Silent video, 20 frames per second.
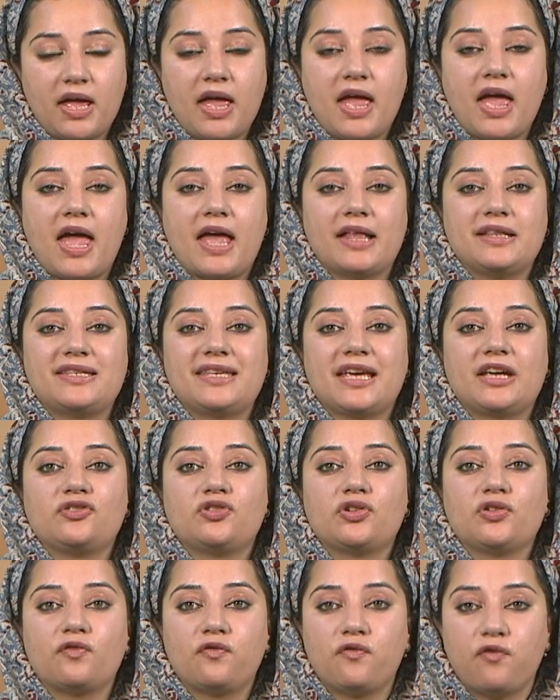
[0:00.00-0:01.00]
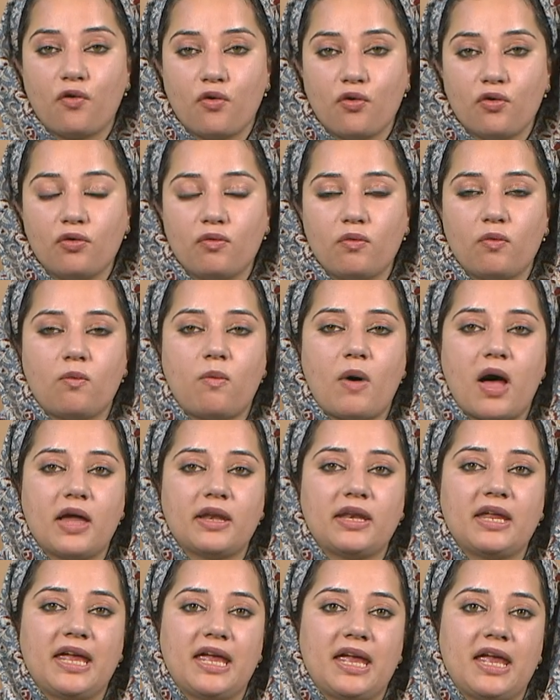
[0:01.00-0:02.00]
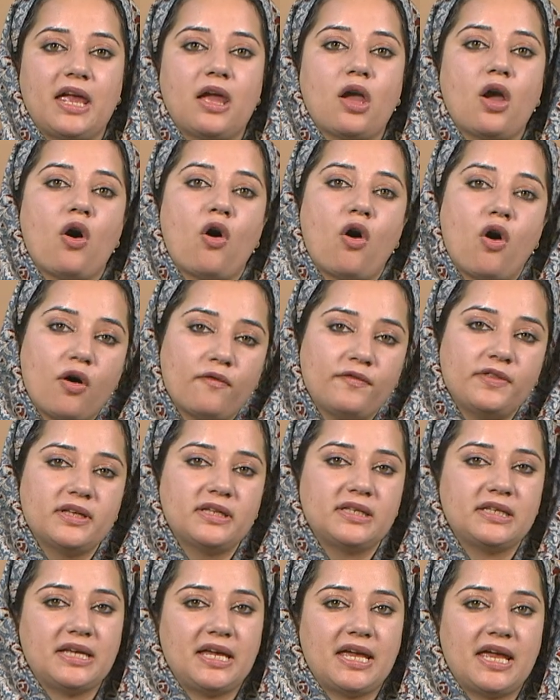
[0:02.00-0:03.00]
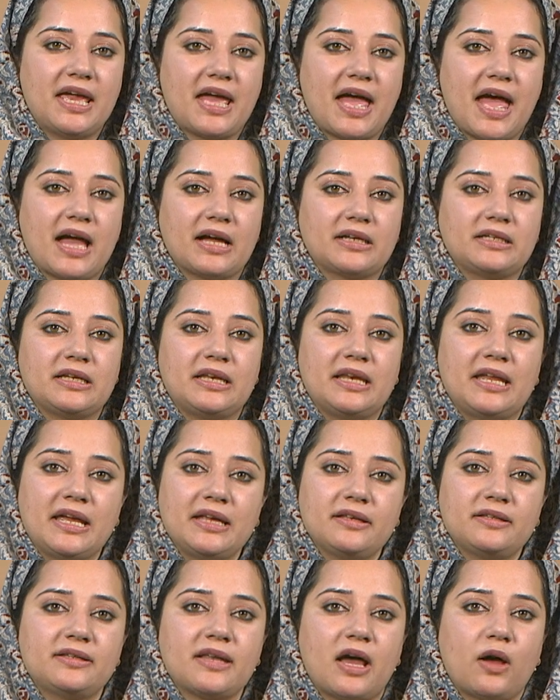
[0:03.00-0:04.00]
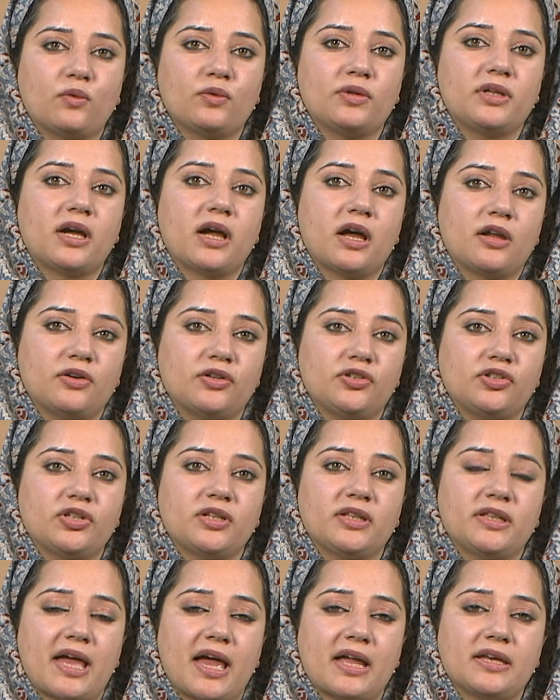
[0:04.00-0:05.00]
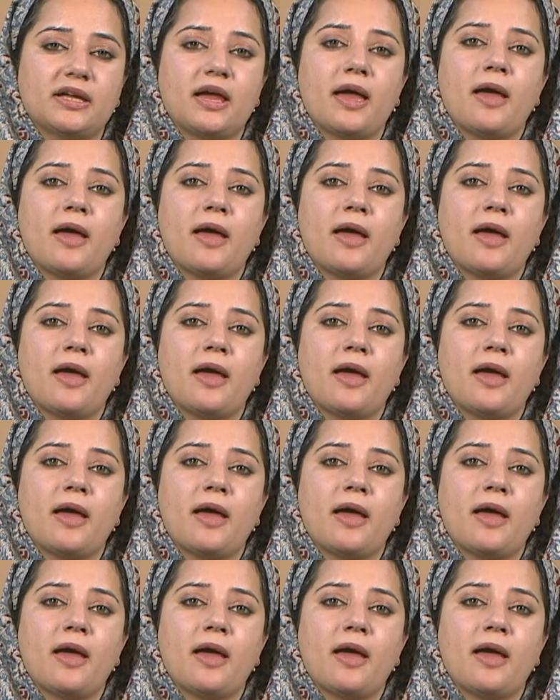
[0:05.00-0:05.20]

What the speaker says: and Section 4(1)(a) of the CA Act lays down the condition that